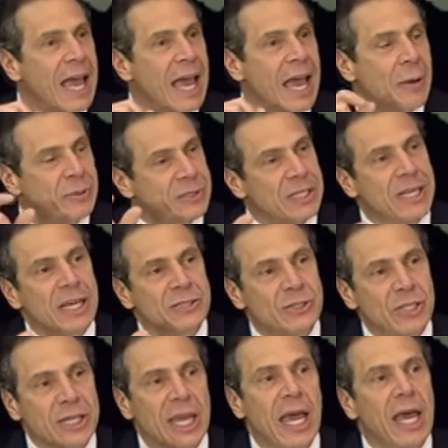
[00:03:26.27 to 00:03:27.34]
And we said, yes,
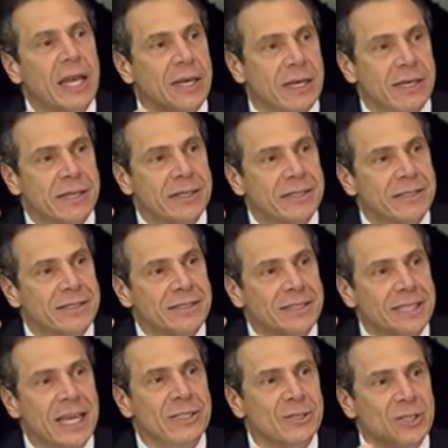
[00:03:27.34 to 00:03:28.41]
you can.
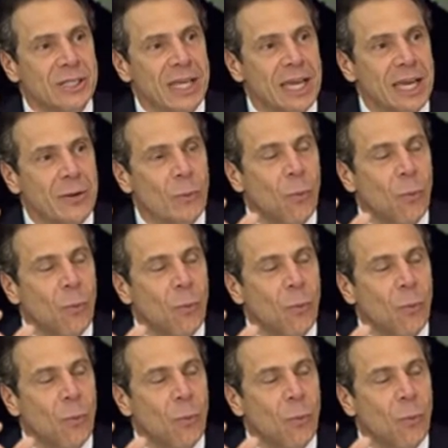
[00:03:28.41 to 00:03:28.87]
Yes, you can.